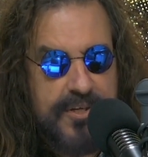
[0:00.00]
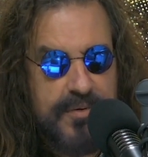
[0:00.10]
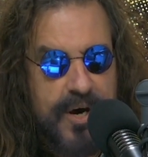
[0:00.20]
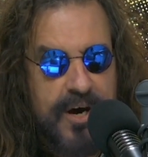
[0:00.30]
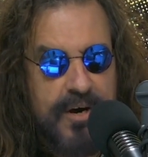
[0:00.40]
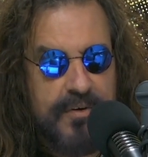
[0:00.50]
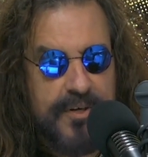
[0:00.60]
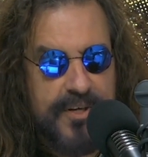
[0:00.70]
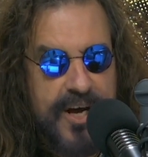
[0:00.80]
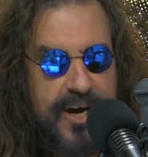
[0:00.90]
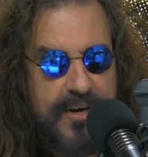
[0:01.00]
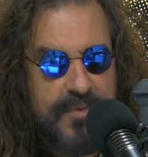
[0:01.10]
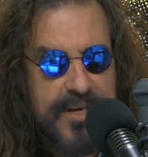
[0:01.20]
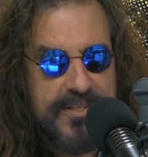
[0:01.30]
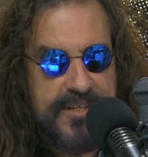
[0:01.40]
to all non
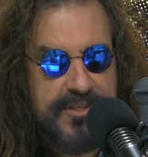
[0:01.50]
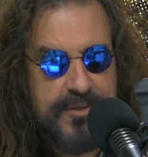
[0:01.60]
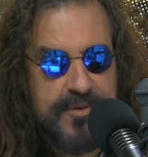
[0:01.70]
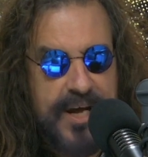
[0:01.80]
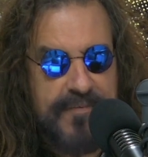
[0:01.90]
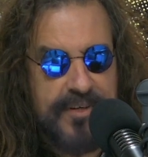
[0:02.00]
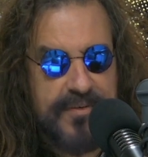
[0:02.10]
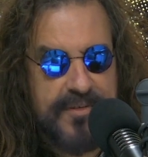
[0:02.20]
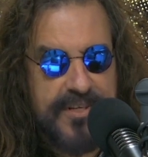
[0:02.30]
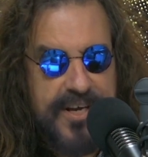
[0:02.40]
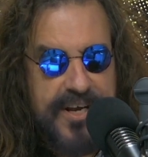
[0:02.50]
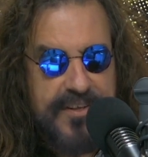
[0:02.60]
residential travelers.